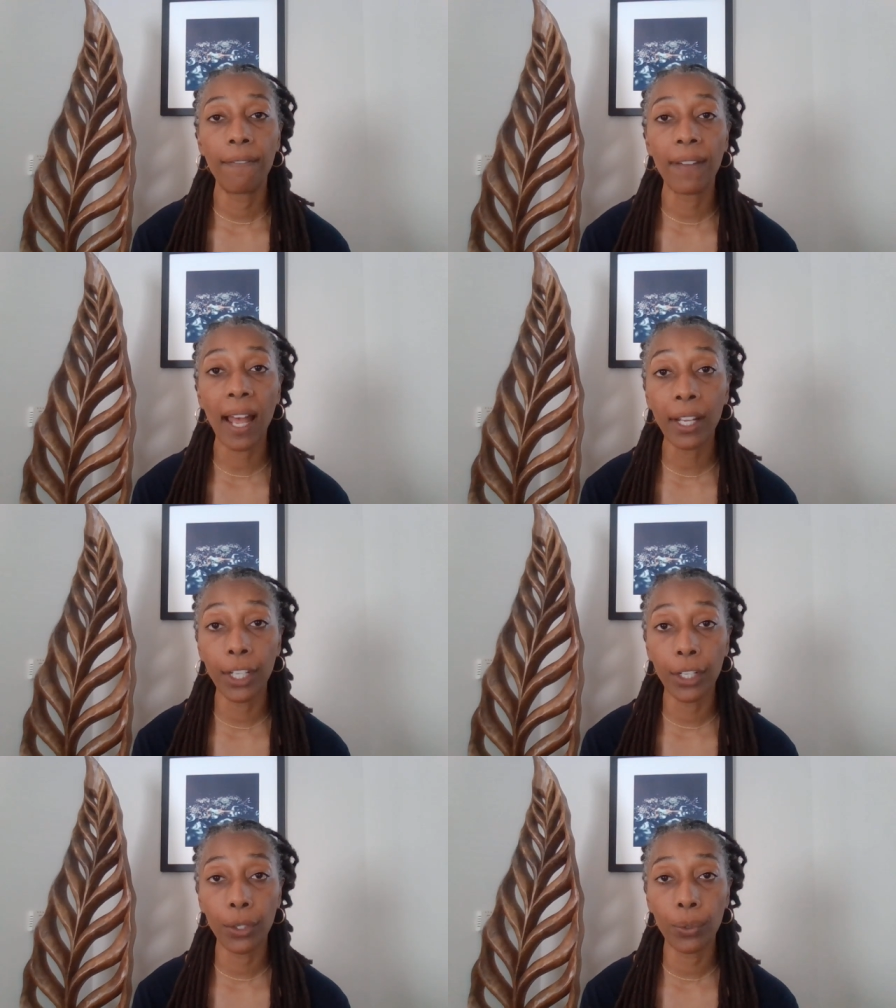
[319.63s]

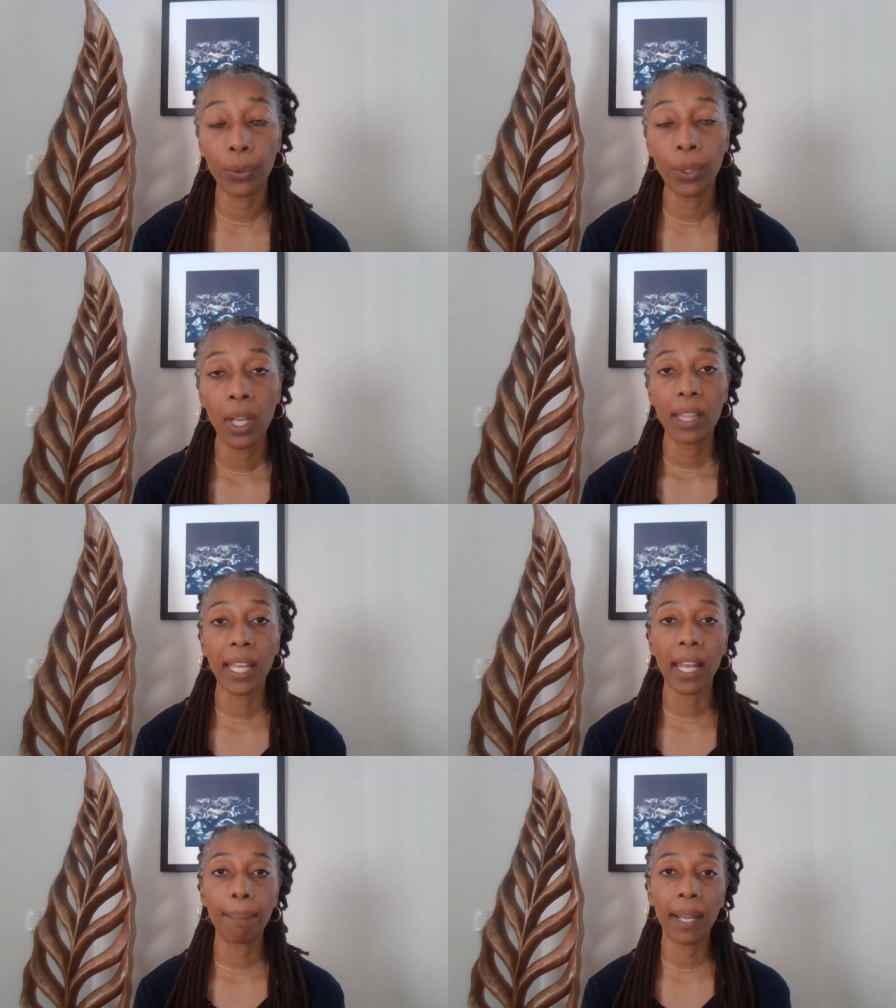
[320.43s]
value
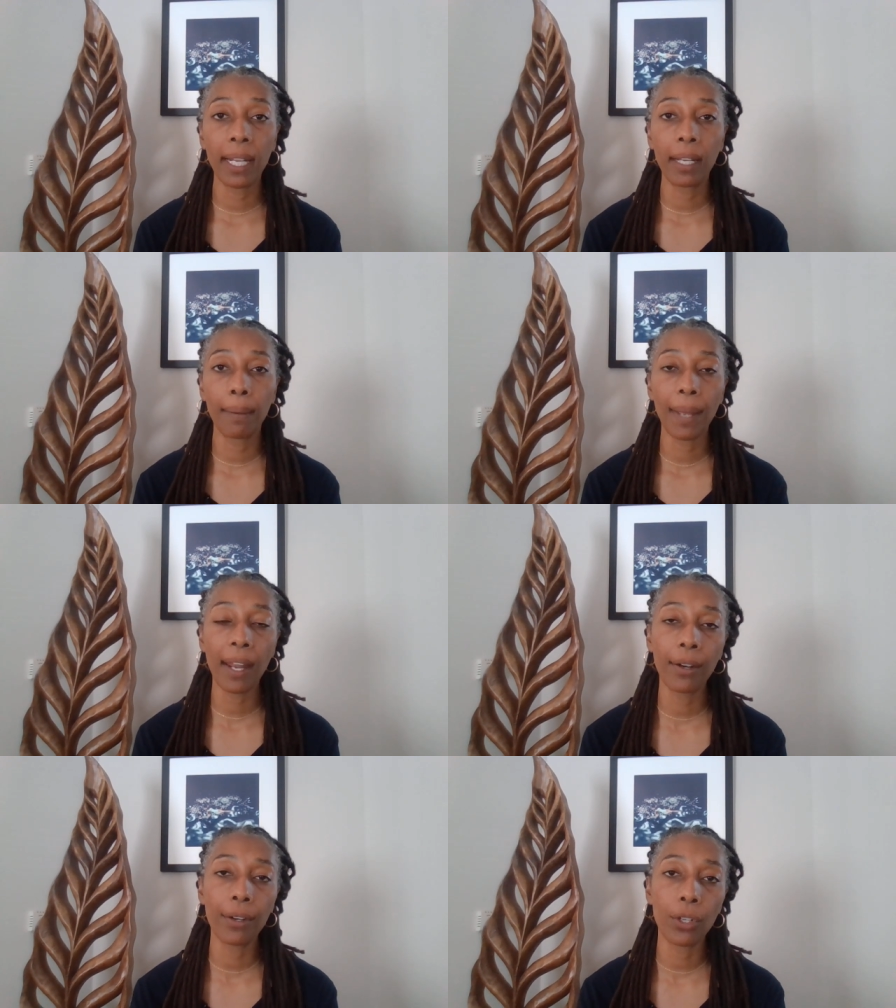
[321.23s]
that my
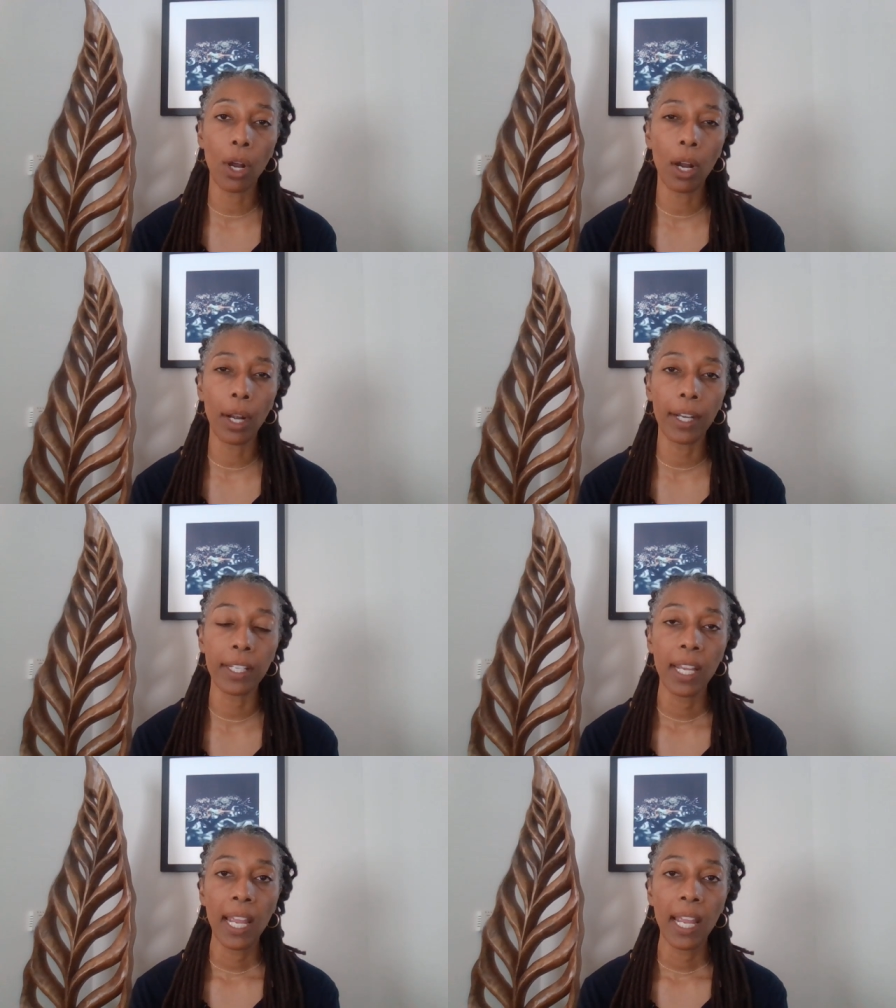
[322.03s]
competitors aren't.